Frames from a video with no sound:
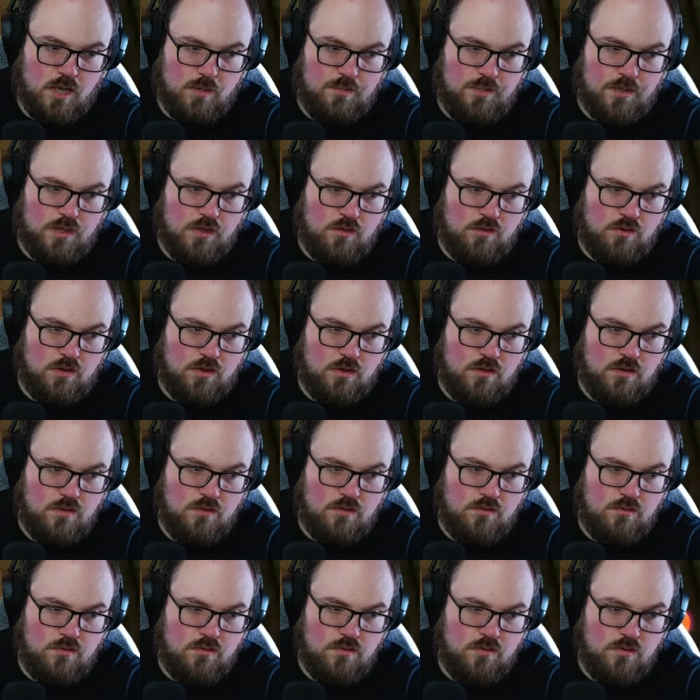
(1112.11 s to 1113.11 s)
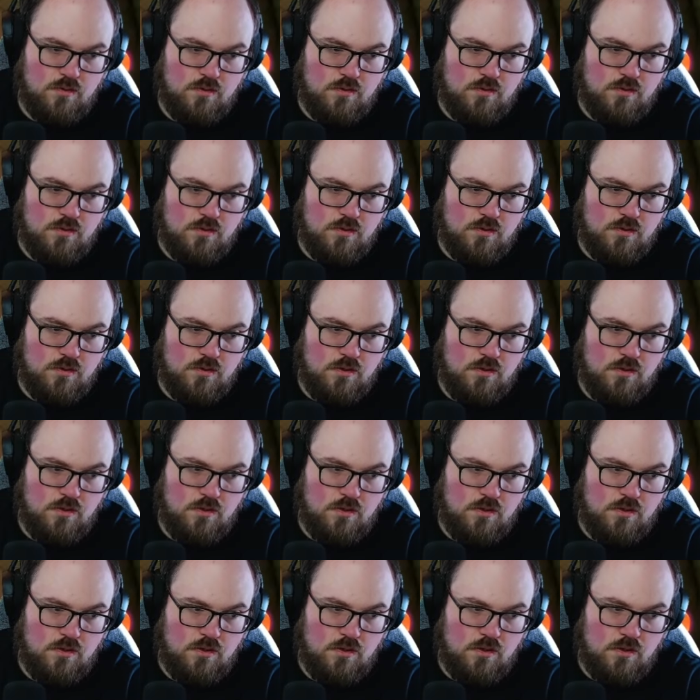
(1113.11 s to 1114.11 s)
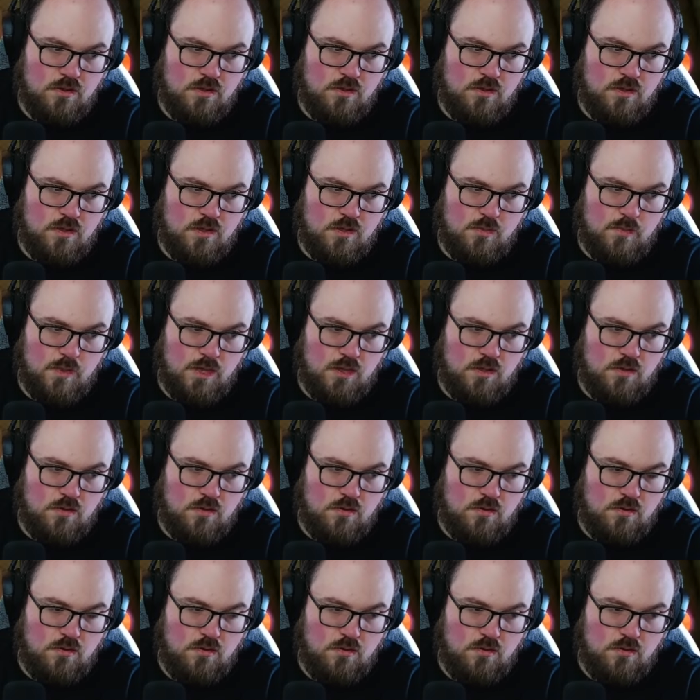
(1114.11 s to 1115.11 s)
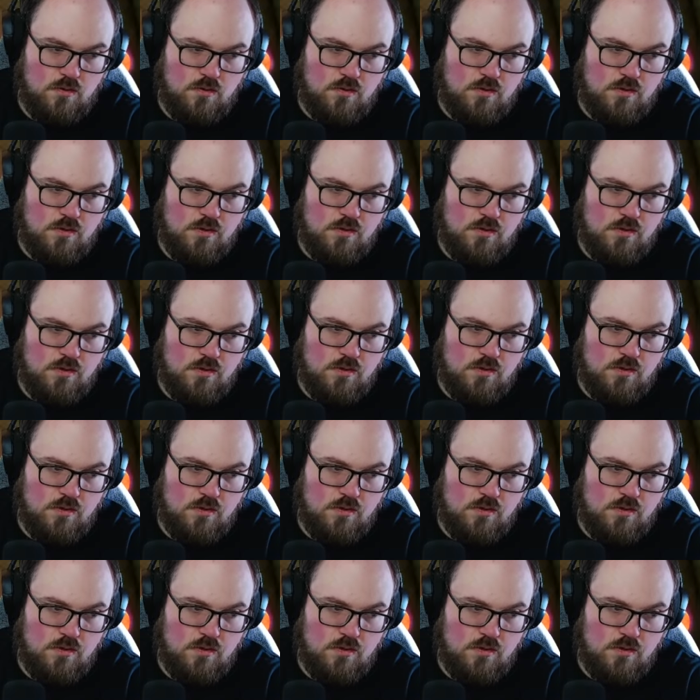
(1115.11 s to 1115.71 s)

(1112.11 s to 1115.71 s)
Top the Oko. And then we go...